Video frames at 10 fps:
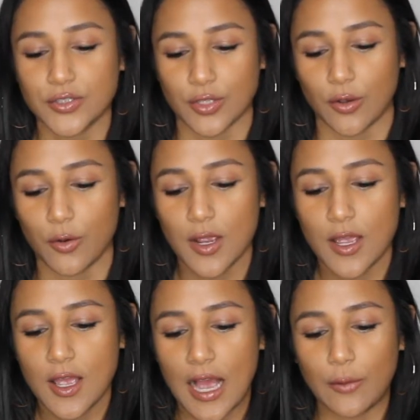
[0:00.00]
So
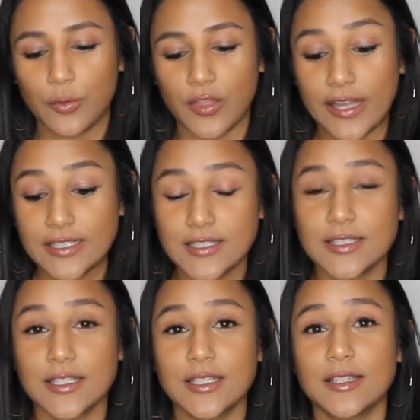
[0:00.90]
I would like to
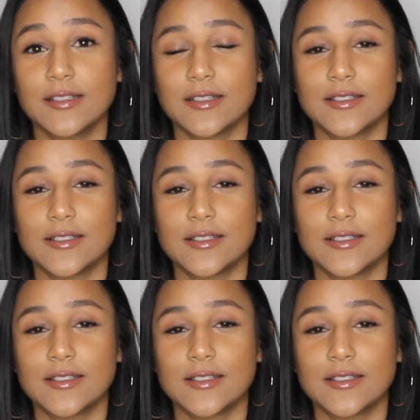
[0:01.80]
see